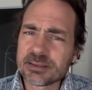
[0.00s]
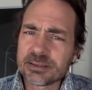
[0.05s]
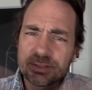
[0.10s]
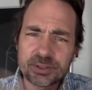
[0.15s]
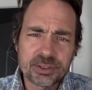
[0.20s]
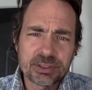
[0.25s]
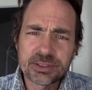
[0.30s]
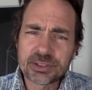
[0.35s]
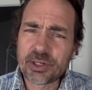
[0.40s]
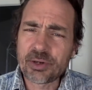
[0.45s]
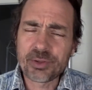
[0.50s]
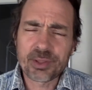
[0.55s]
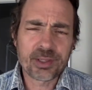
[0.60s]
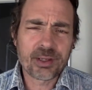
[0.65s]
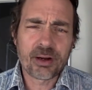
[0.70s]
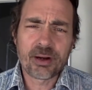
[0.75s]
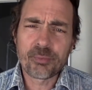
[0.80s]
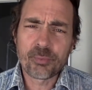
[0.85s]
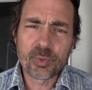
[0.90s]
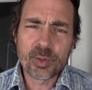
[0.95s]
show that
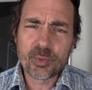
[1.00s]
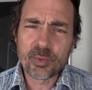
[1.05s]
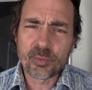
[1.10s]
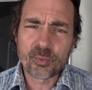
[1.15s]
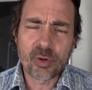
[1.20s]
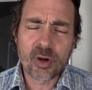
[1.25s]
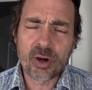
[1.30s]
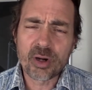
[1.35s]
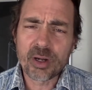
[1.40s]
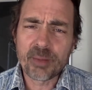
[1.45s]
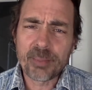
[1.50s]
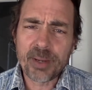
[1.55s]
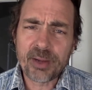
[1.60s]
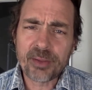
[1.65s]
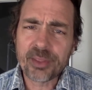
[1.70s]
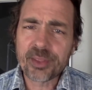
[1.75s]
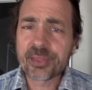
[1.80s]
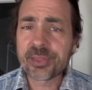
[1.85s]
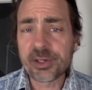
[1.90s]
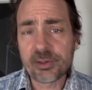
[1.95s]
we were wrong about
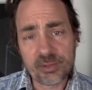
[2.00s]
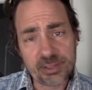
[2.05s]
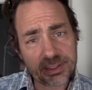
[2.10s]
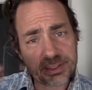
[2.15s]
the theory?